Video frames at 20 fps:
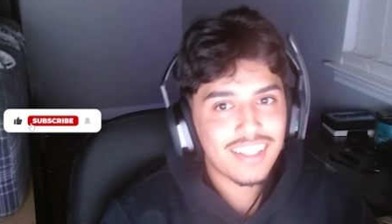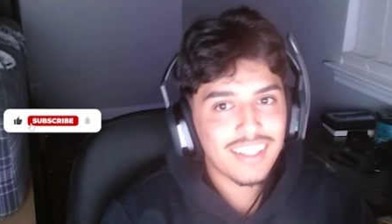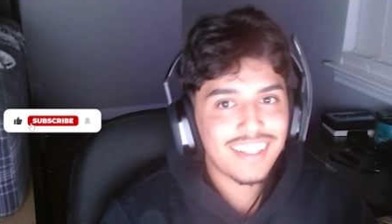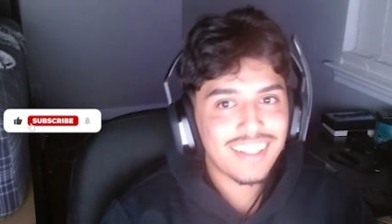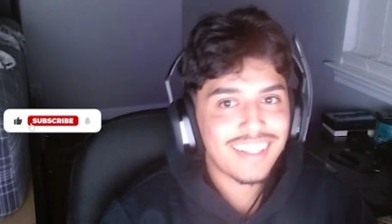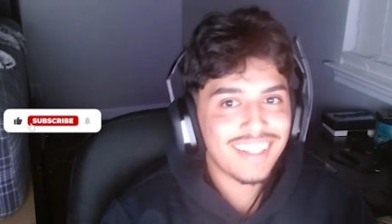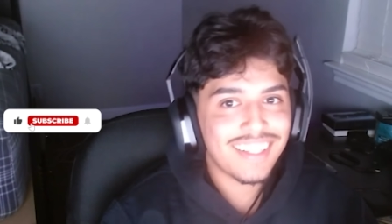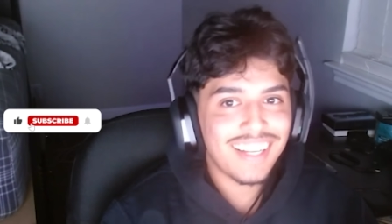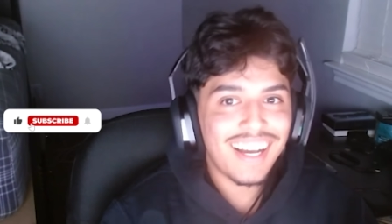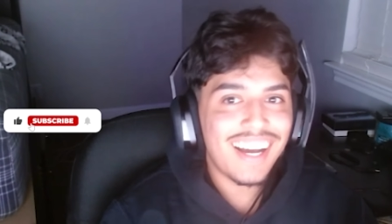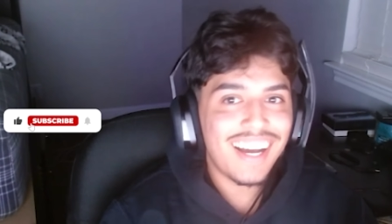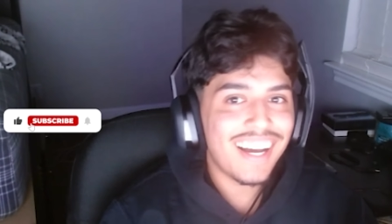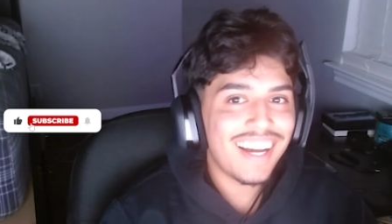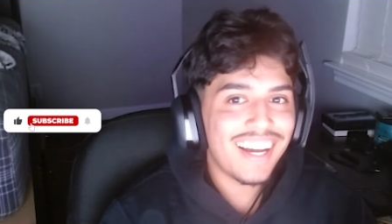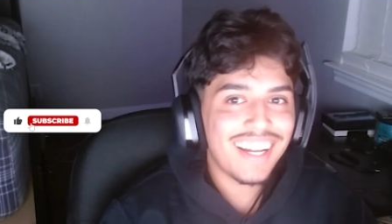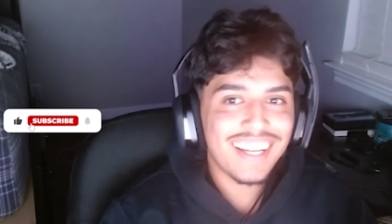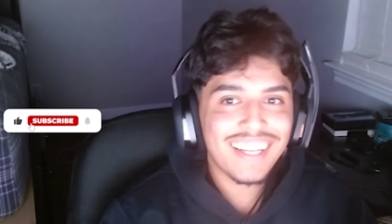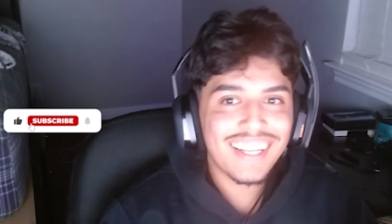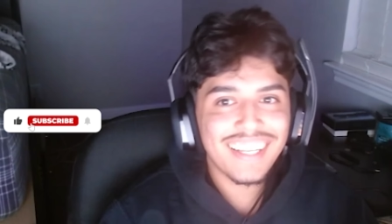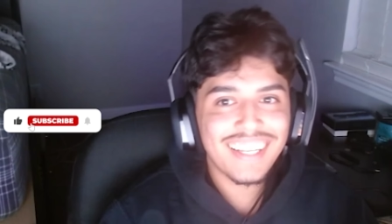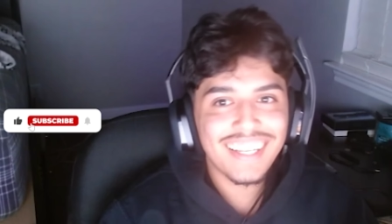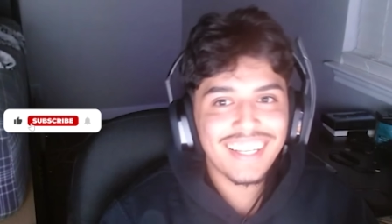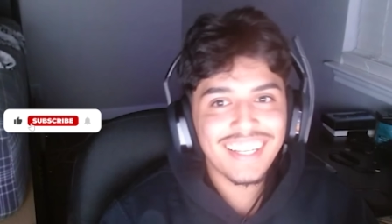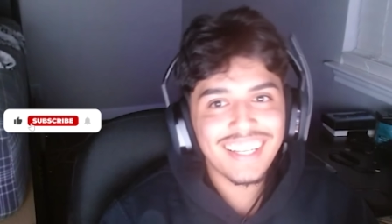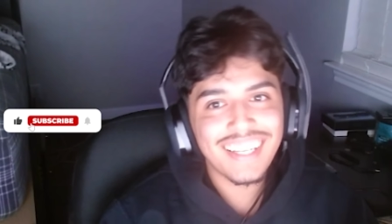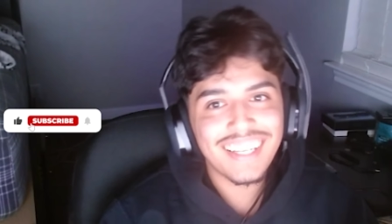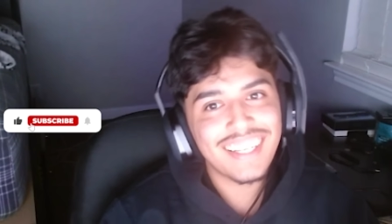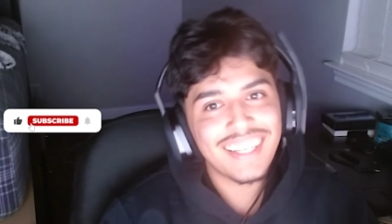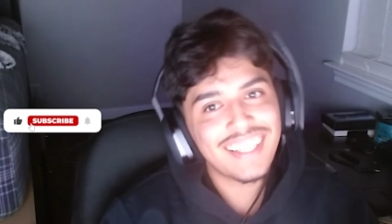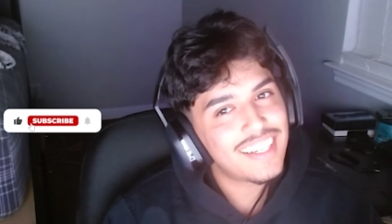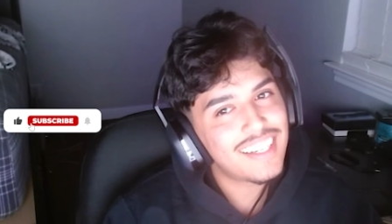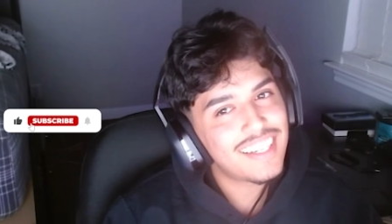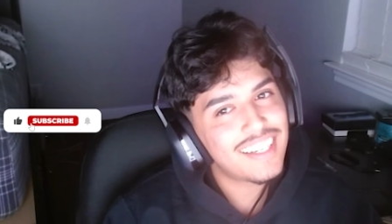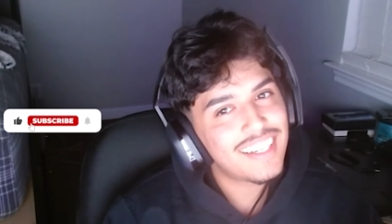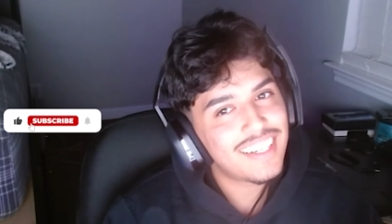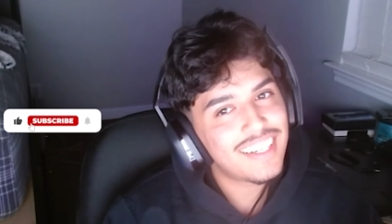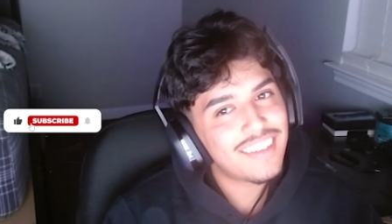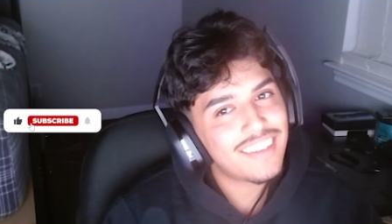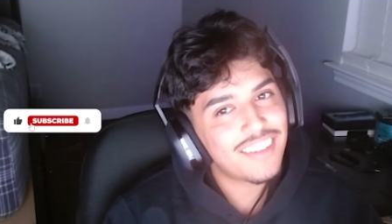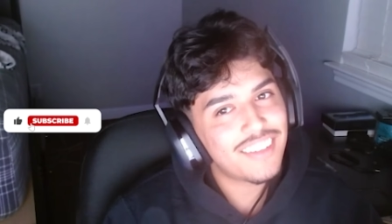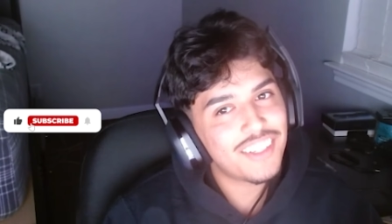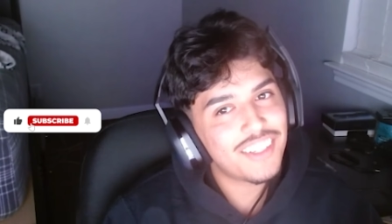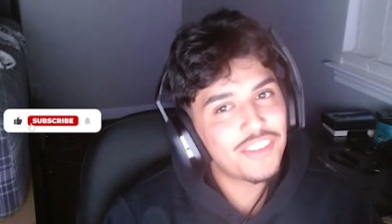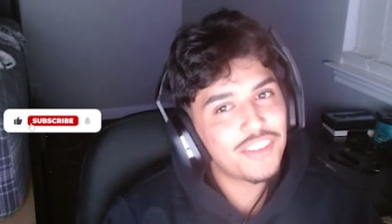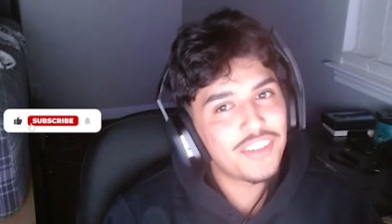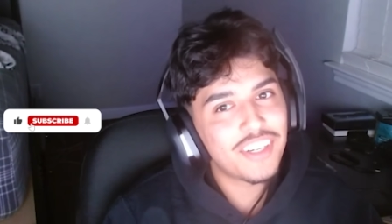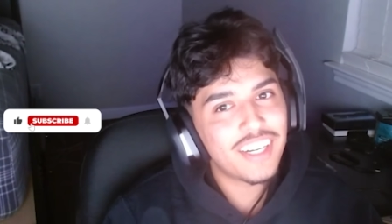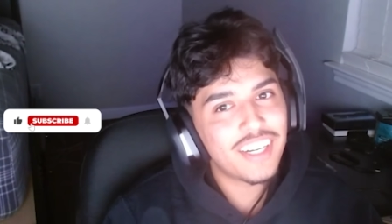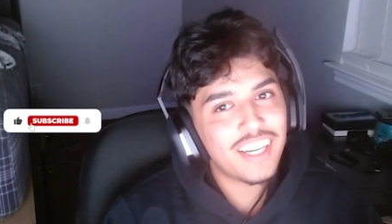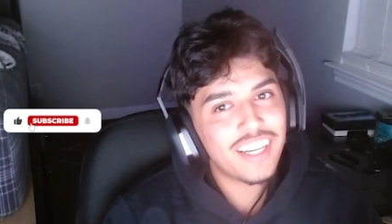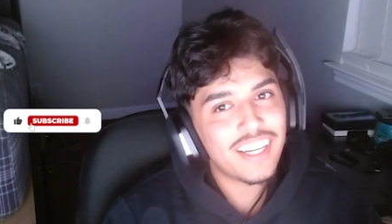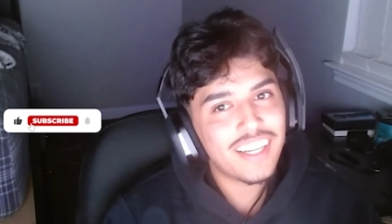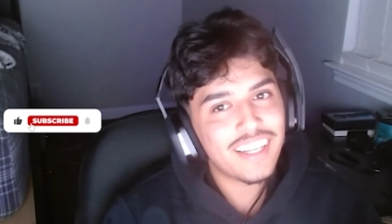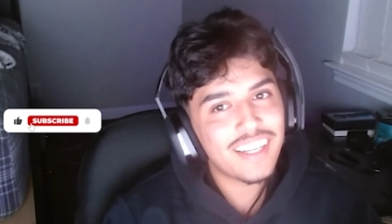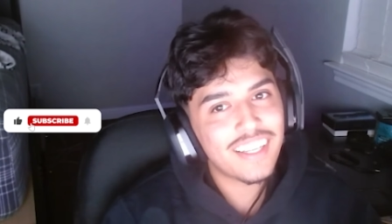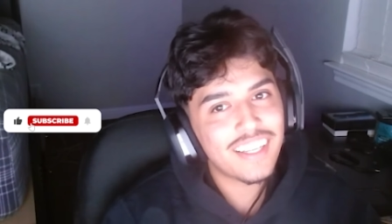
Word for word: Nah. What are you good at?